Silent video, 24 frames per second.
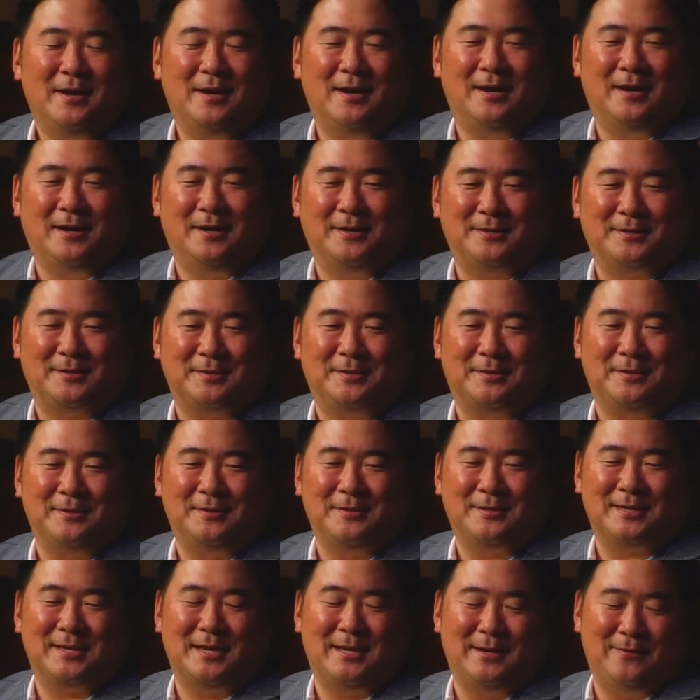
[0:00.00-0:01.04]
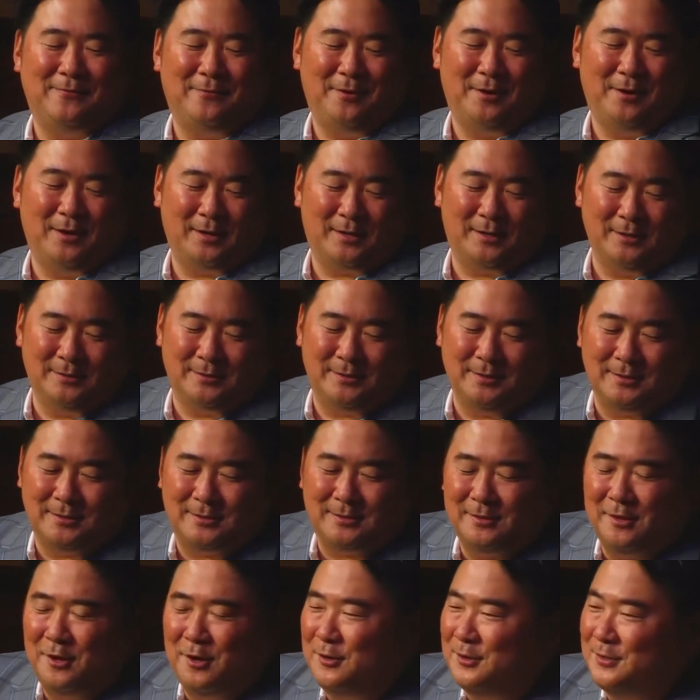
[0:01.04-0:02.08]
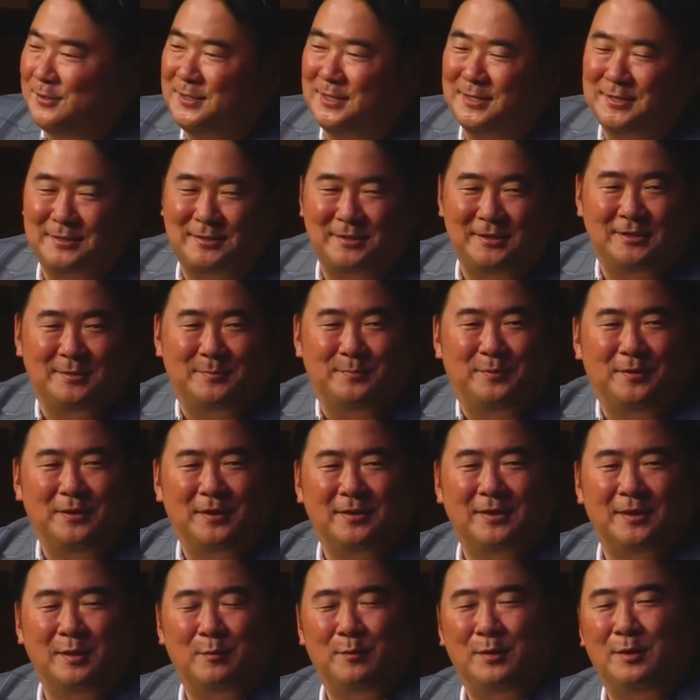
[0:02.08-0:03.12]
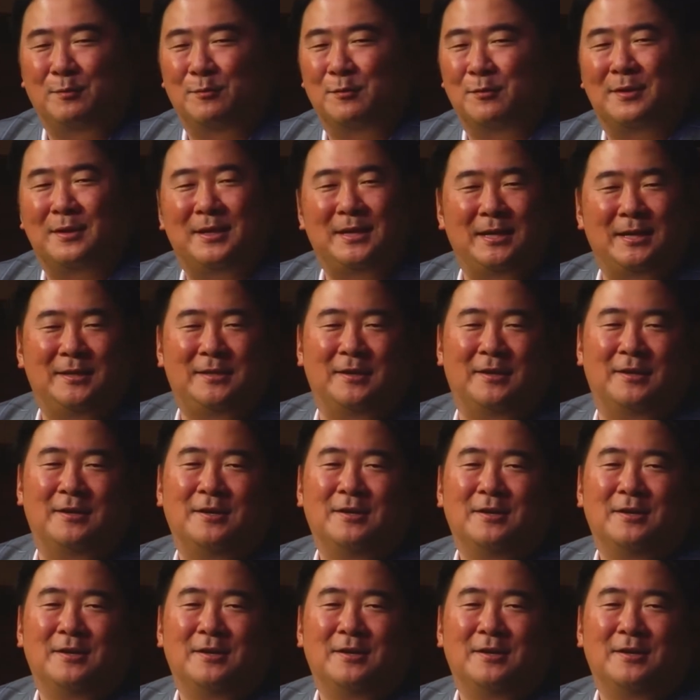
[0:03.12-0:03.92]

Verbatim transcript: Uh, so it was kind of hard because uh, Slaughter says in his book that we really need to